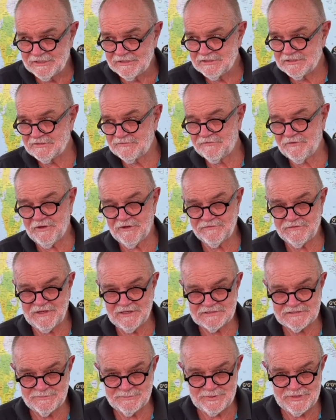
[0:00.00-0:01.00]
There's
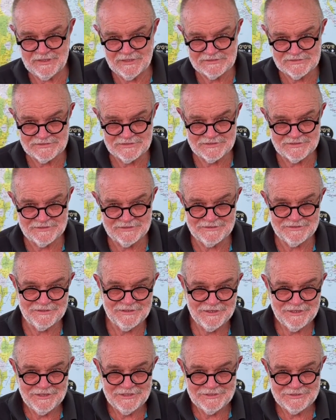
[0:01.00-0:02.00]
£5,000 in
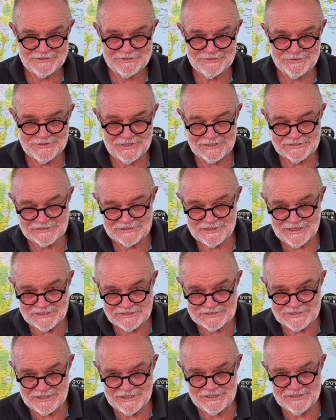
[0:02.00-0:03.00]

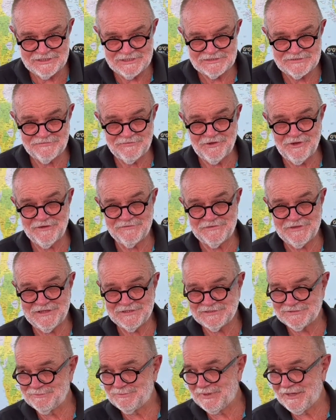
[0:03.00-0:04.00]
2018, and there's
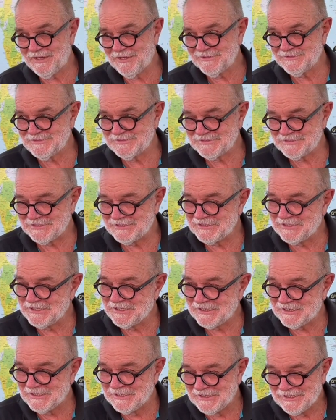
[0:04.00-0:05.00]
£5,000
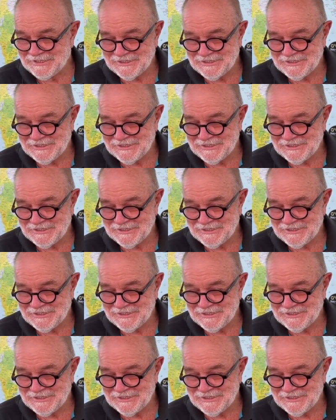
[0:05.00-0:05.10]
in